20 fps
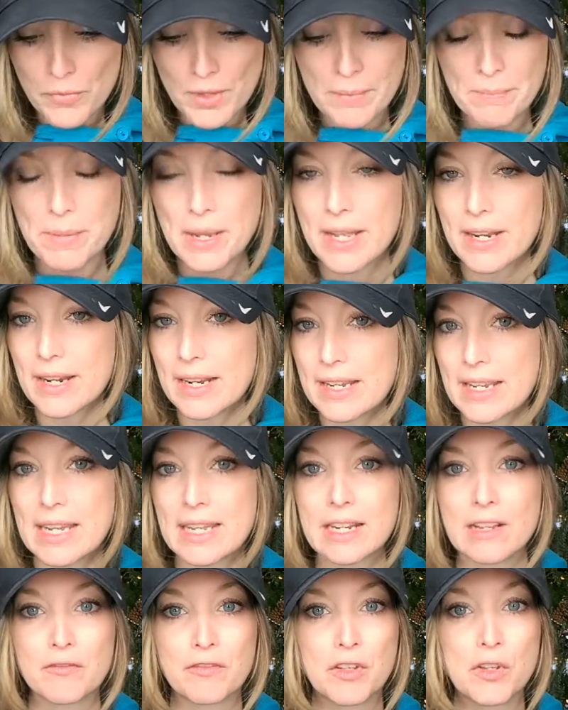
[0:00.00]
But
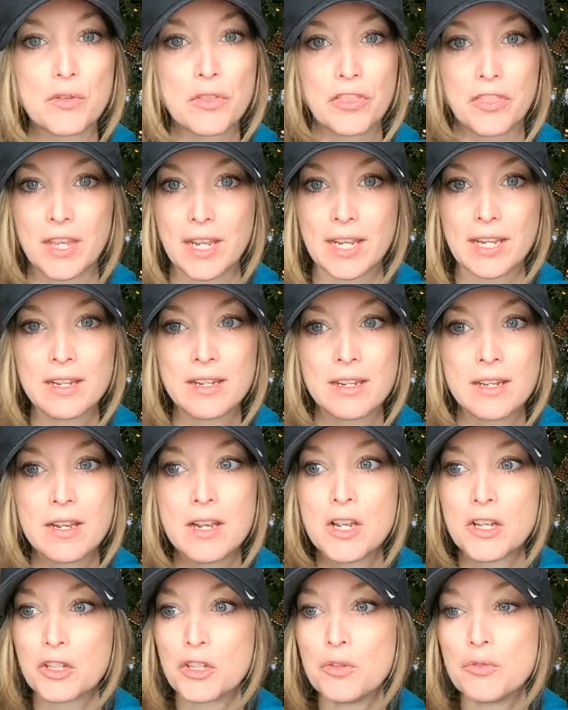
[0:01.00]
again, if you think
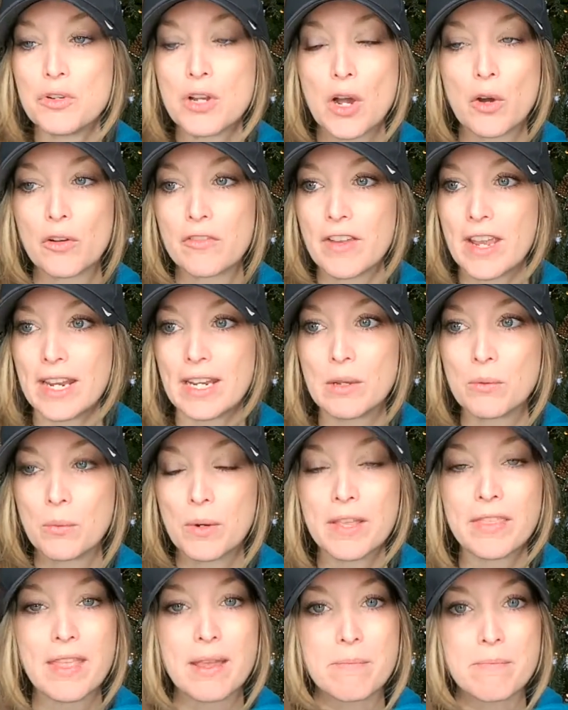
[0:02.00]
you know of
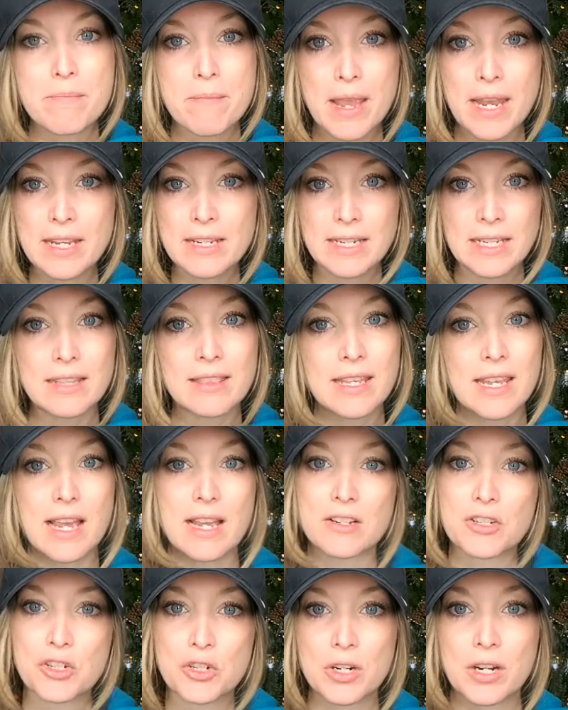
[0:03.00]
anyone that may need the
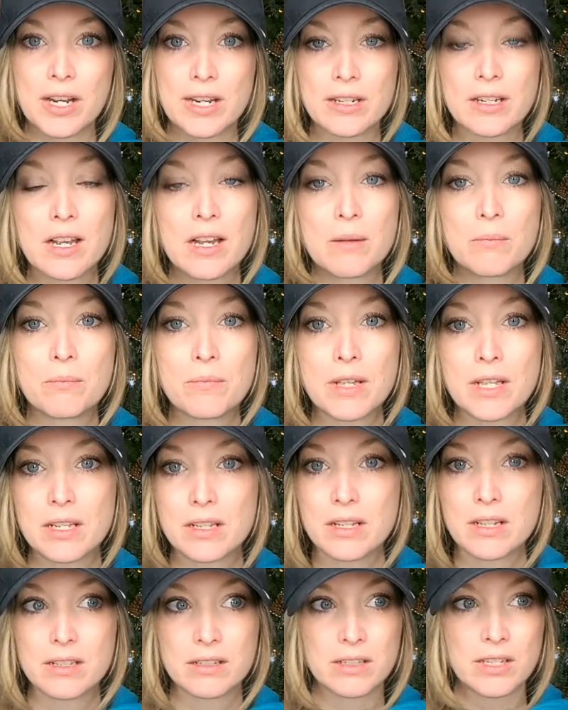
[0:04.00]
extra income,
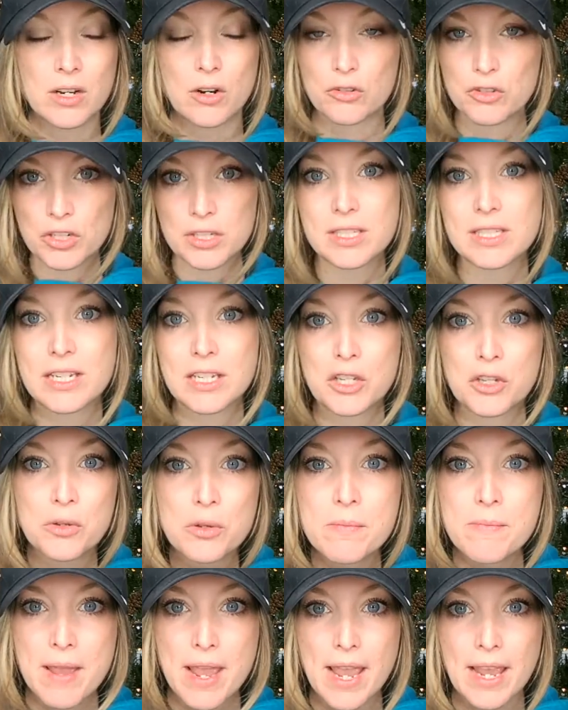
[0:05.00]
just like
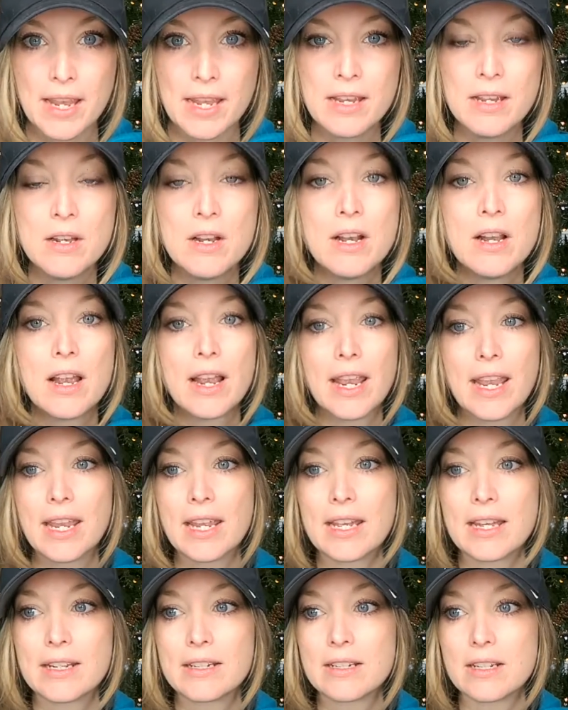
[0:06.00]
you may,
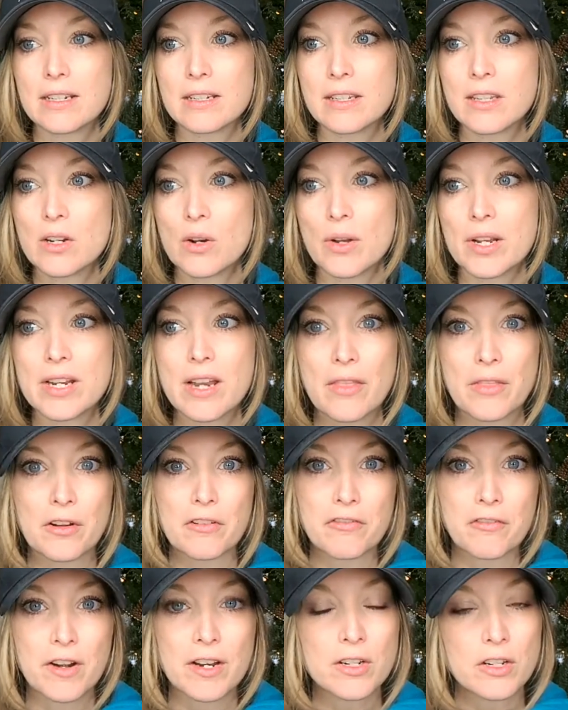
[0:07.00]
and, another
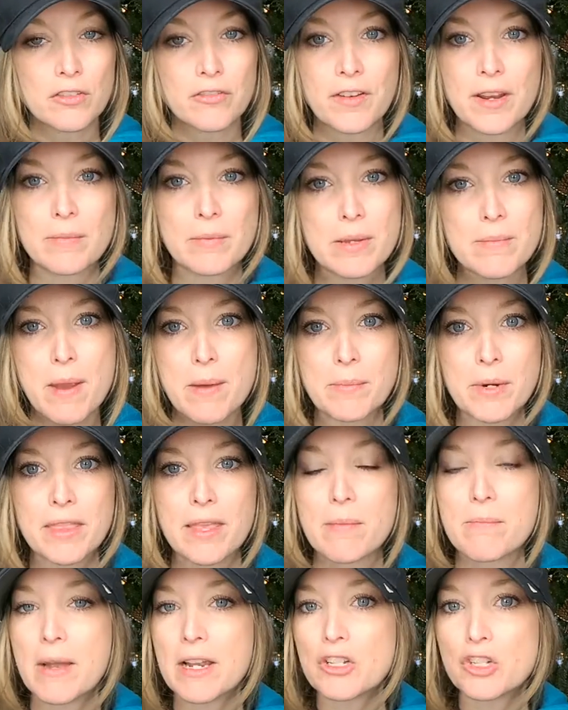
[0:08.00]
friend or family member
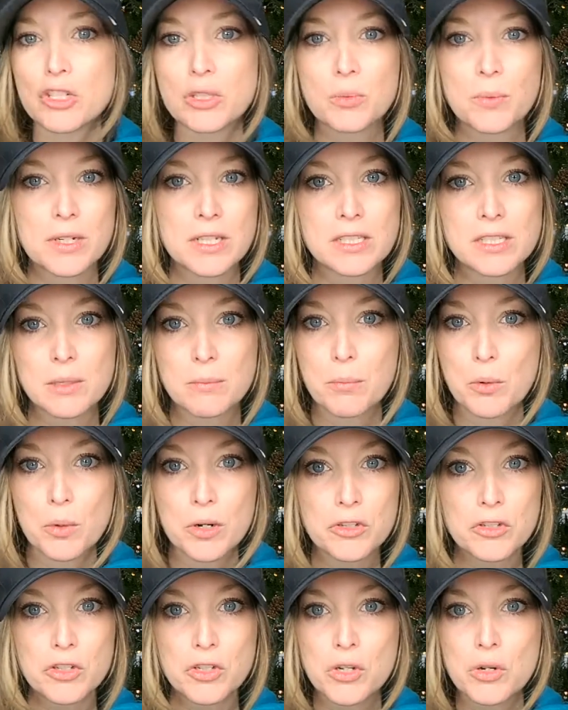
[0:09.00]
that might just want to
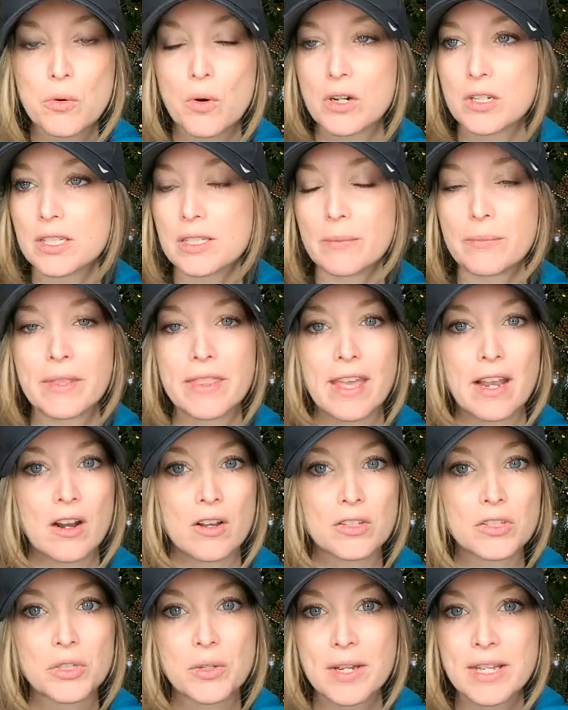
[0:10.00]
support you, or someone that
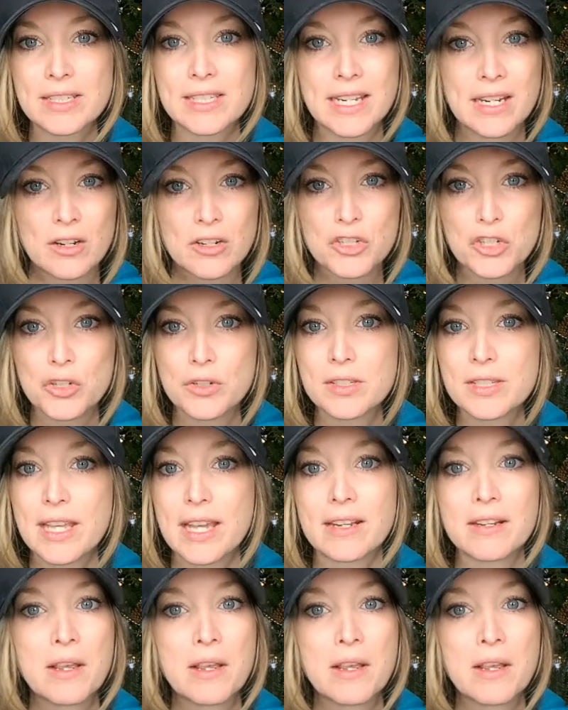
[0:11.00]
also has hair issues that